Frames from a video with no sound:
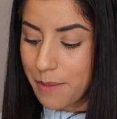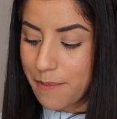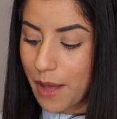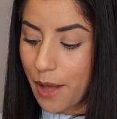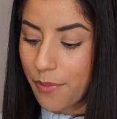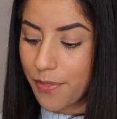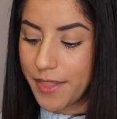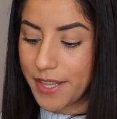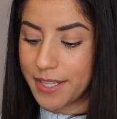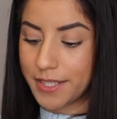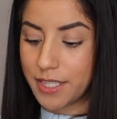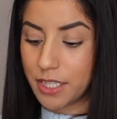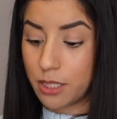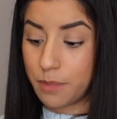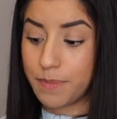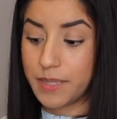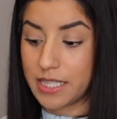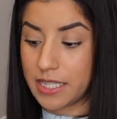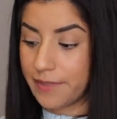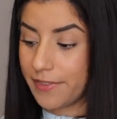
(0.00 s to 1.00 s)
about this
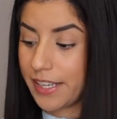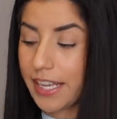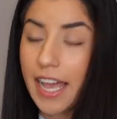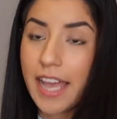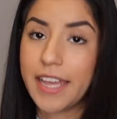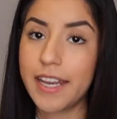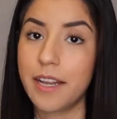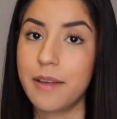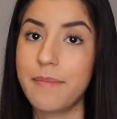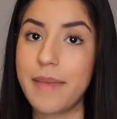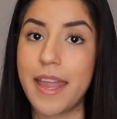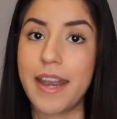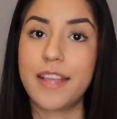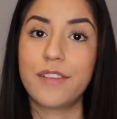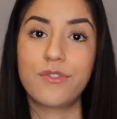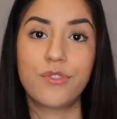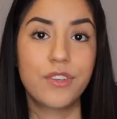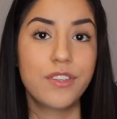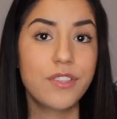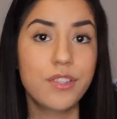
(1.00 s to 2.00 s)
specific item, and
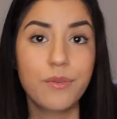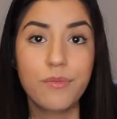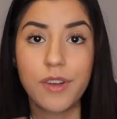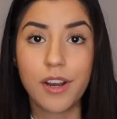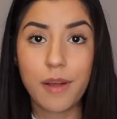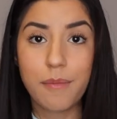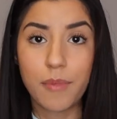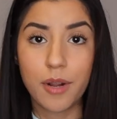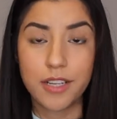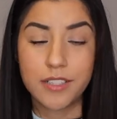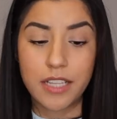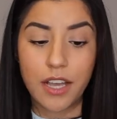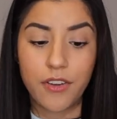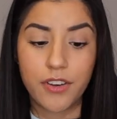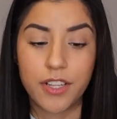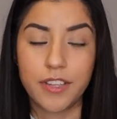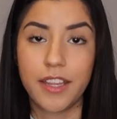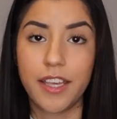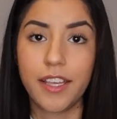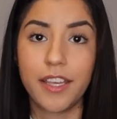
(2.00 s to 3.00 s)
as soon as it went on
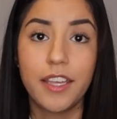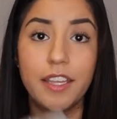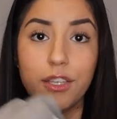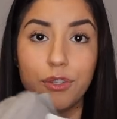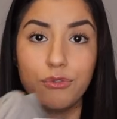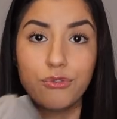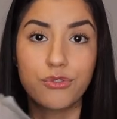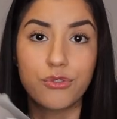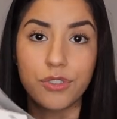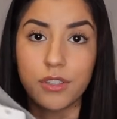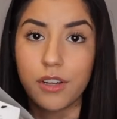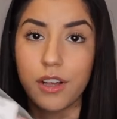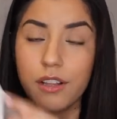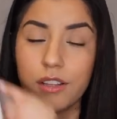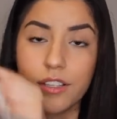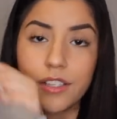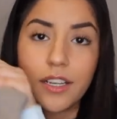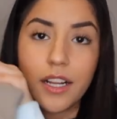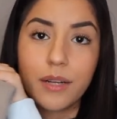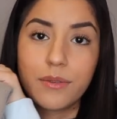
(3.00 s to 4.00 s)
markdown in like a neutral
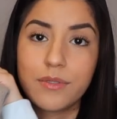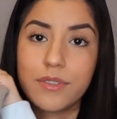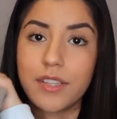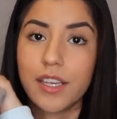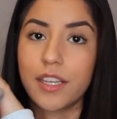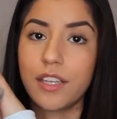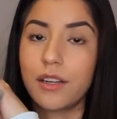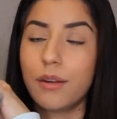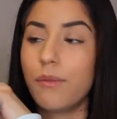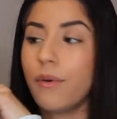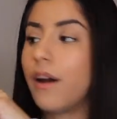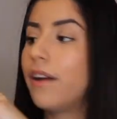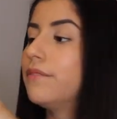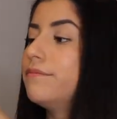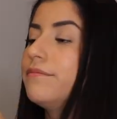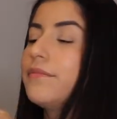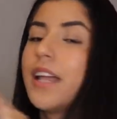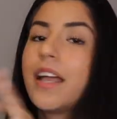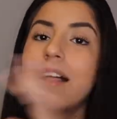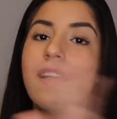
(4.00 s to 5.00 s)
color, I was like, you know what,
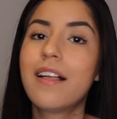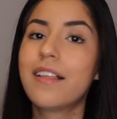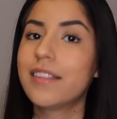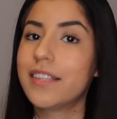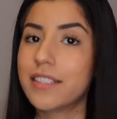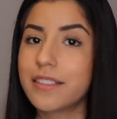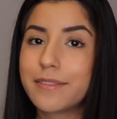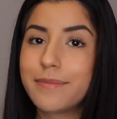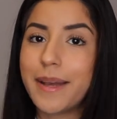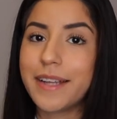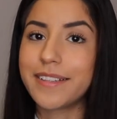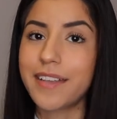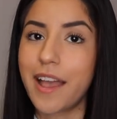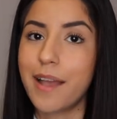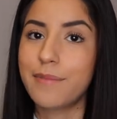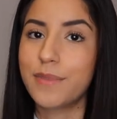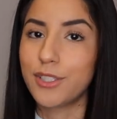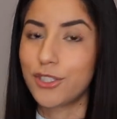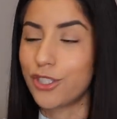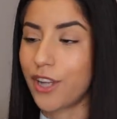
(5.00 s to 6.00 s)
this is my
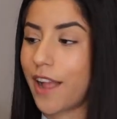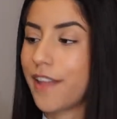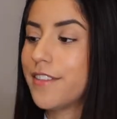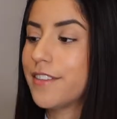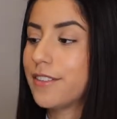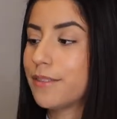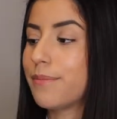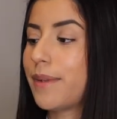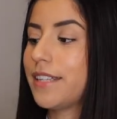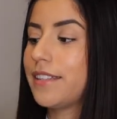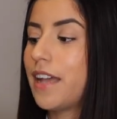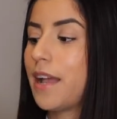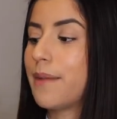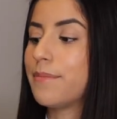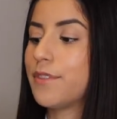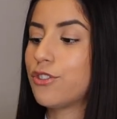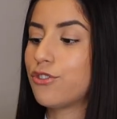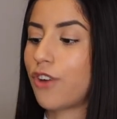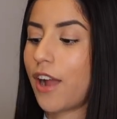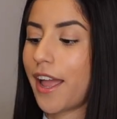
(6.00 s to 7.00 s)
time to shine, this is my
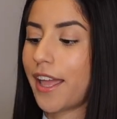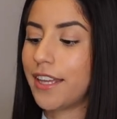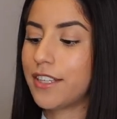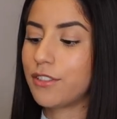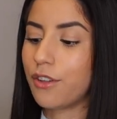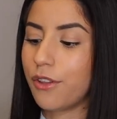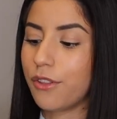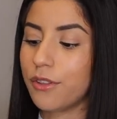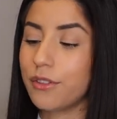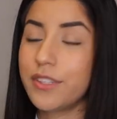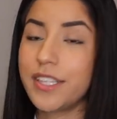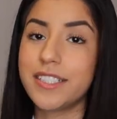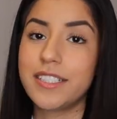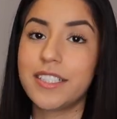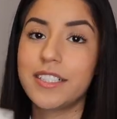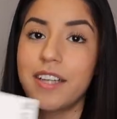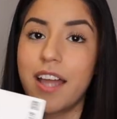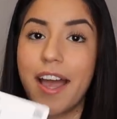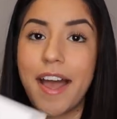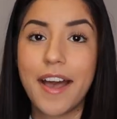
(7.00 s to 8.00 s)
time to try it. Although they
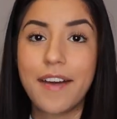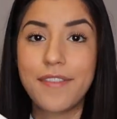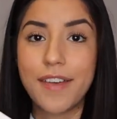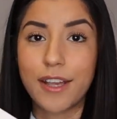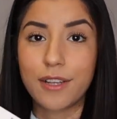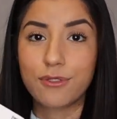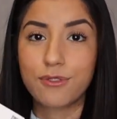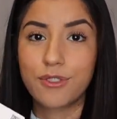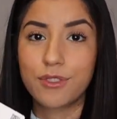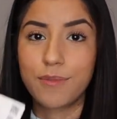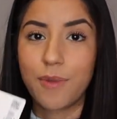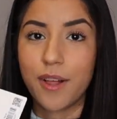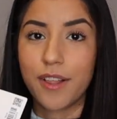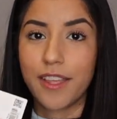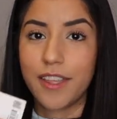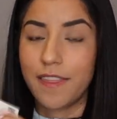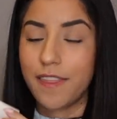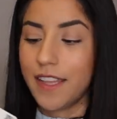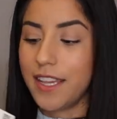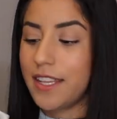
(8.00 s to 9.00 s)
did not have extra small
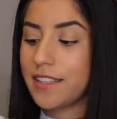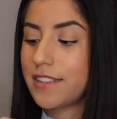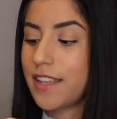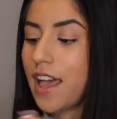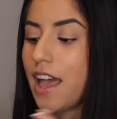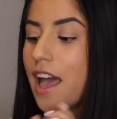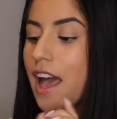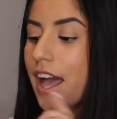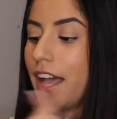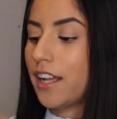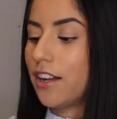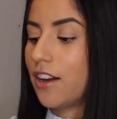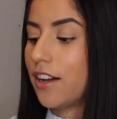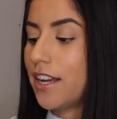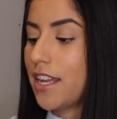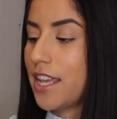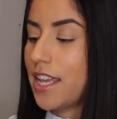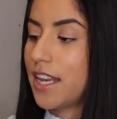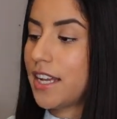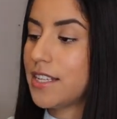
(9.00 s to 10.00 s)
in this, I
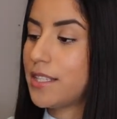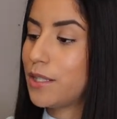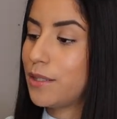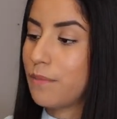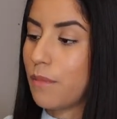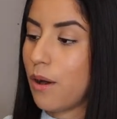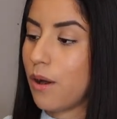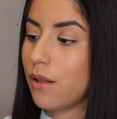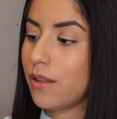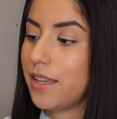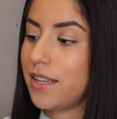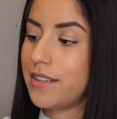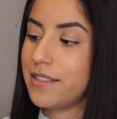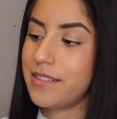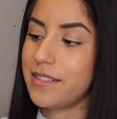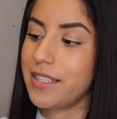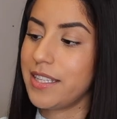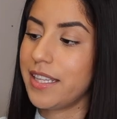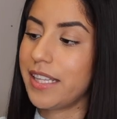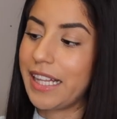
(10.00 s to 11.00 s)
got it in a small. It
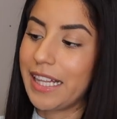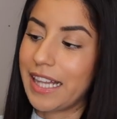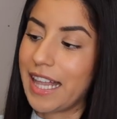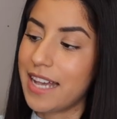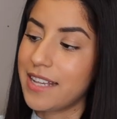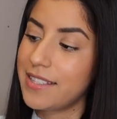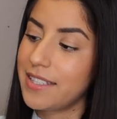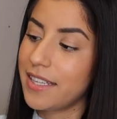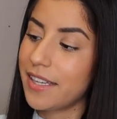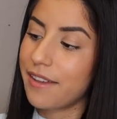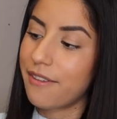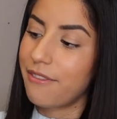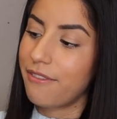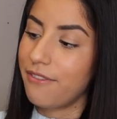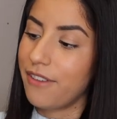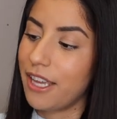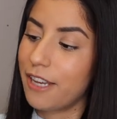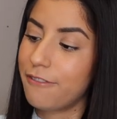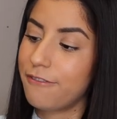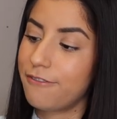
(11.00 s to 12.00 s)
is the Classic
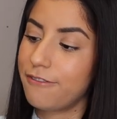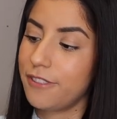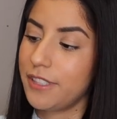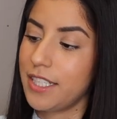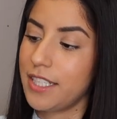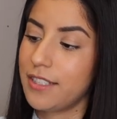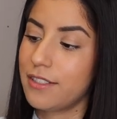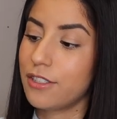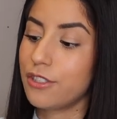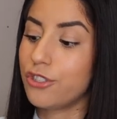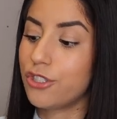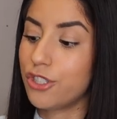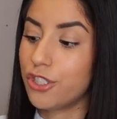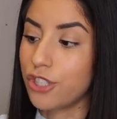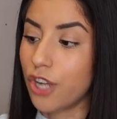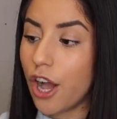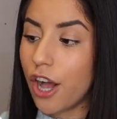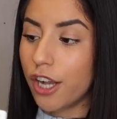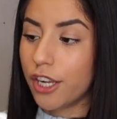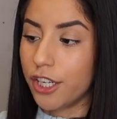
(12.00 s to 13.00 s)
Fit Fleece
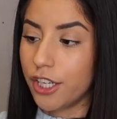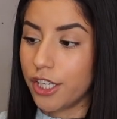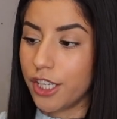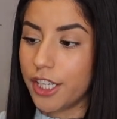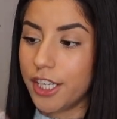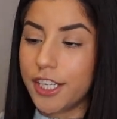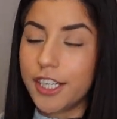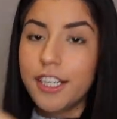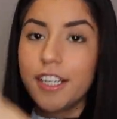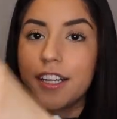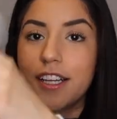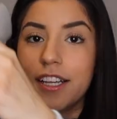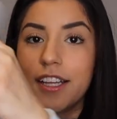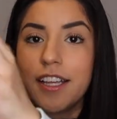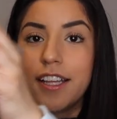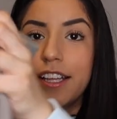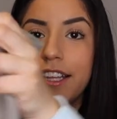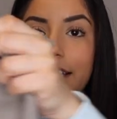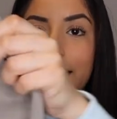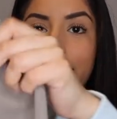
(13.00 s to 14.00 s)
Jogger
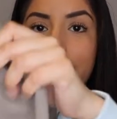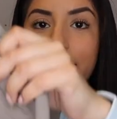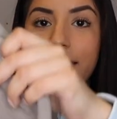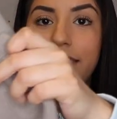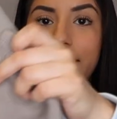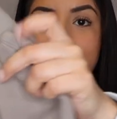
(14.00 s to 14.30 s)
in